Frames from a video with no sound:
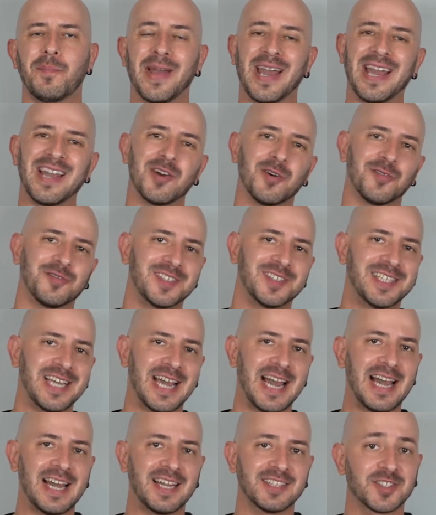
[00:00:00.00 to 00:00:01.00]
Pay off
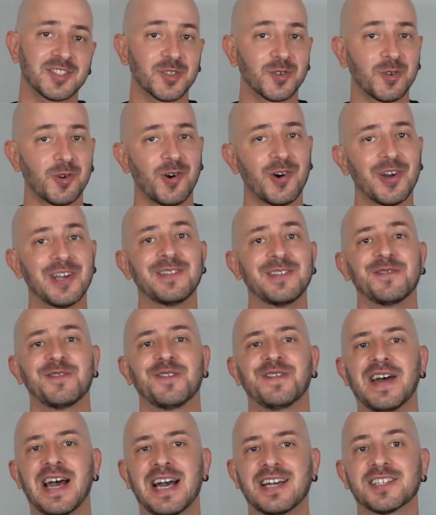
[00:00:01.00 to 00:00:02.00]
debt or
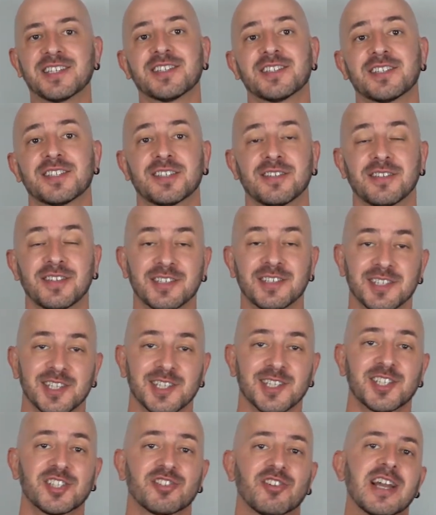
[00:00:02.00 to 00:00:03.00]
invest? There is
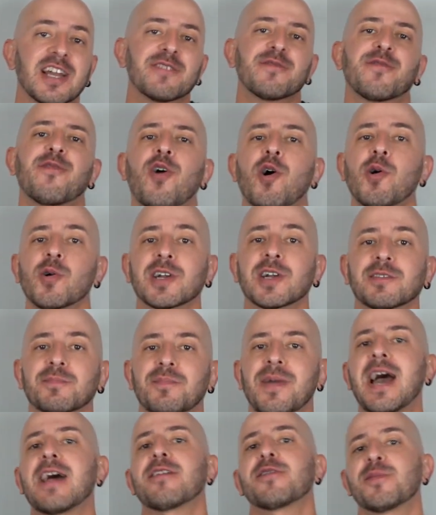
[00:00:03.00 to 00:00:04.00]
a straightforward
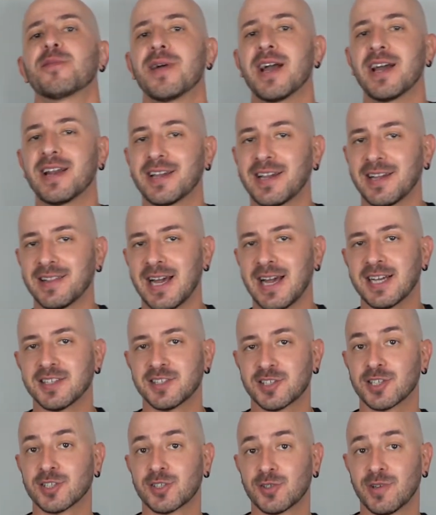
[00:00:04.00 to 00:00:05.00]
mathematical
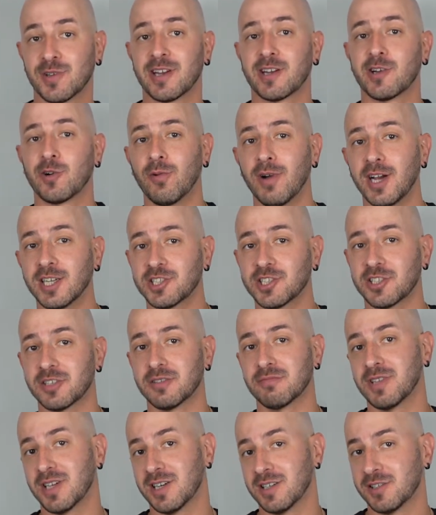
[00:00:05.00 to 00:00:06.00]
answer to that
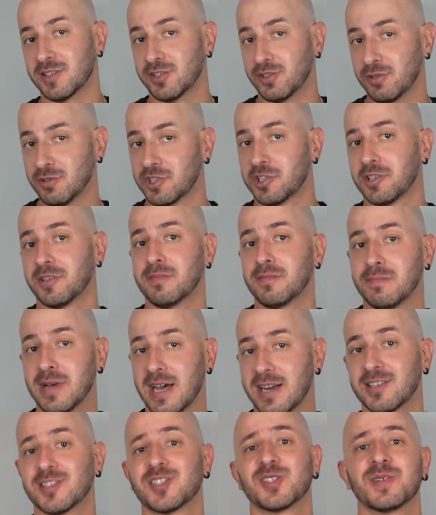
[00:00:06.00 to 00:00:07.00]
question that it's usually
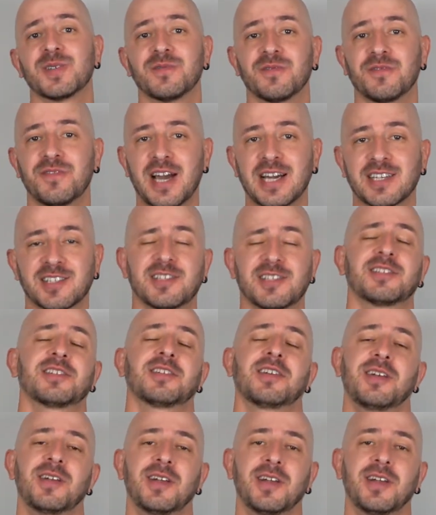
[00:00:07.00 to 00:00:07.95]
better to invest.